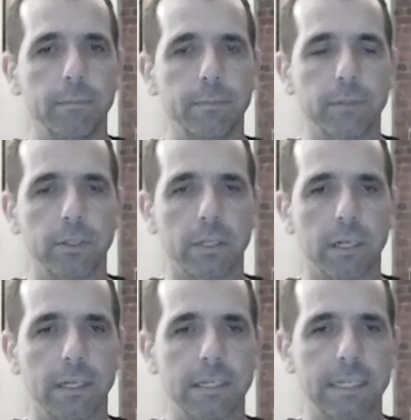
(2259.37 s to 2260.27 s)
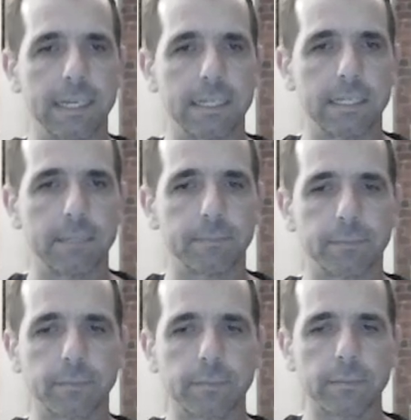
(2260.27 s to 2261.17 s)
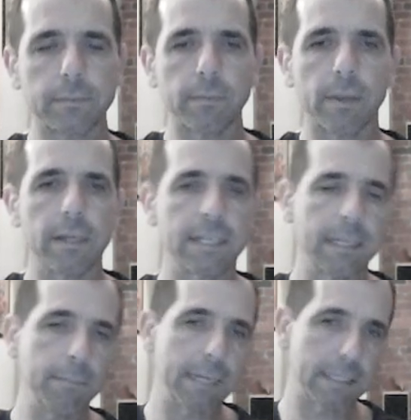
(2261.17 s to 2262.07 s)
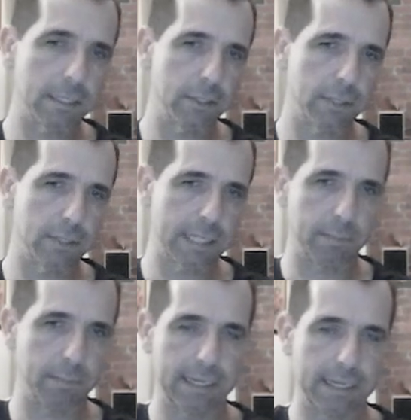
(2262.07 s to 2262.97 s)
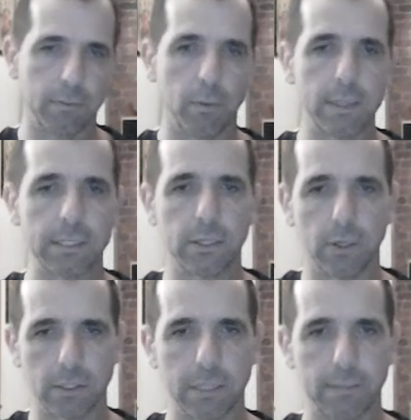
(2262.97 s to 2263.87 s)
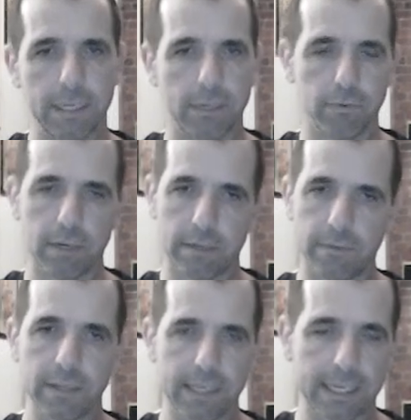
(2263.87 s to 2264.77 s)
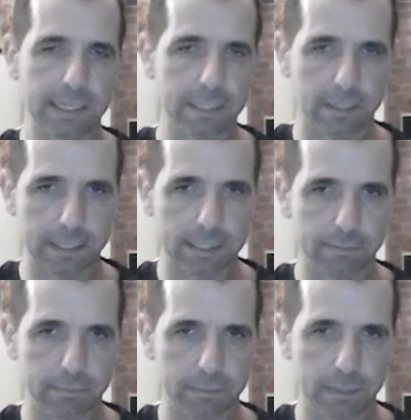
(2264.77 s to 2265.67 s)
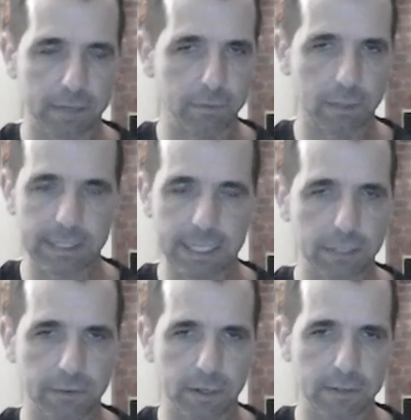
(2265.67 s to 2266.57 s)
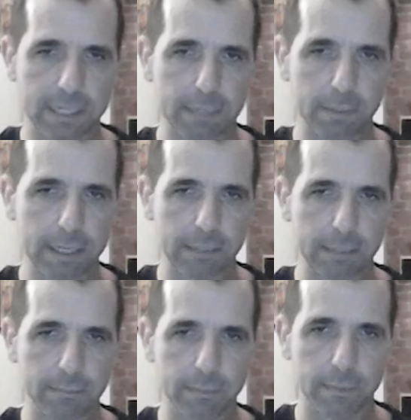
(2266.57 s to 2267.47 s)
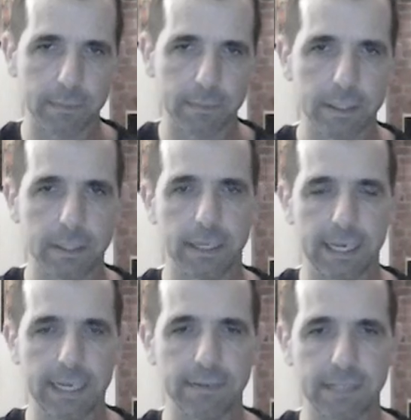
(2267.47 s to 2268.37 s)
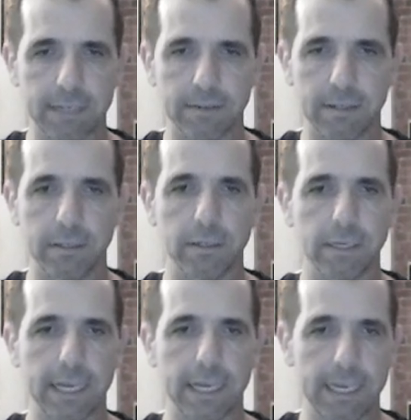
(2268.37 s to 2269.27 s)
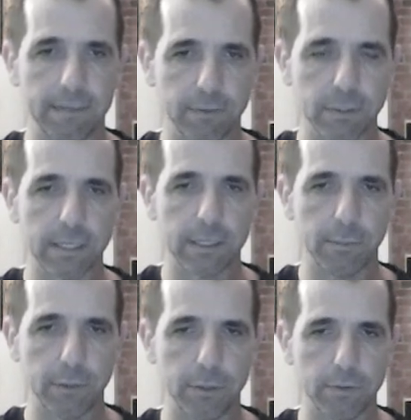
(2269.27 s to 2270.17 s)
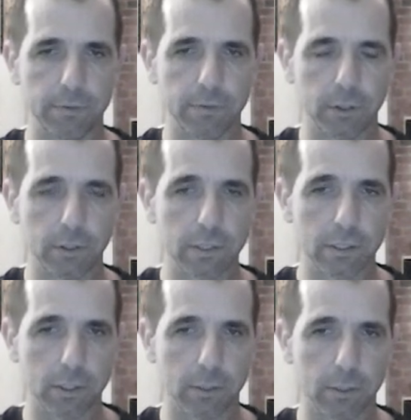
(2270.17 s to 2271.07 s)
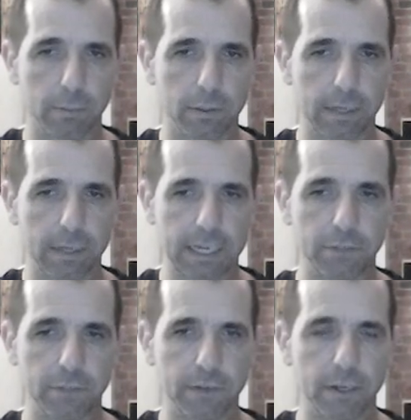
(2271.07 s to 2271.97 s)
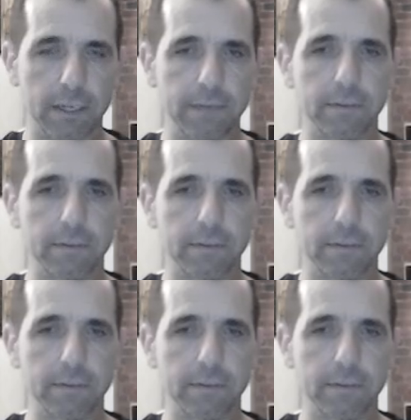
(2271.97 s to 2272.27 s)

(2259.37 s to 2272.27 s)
Just glancing at it. So then black's going to do the same plan. White's got to make a run for the king side. Otherwise h5's happening. King f7, king e4 is the only move. Got to stop h5.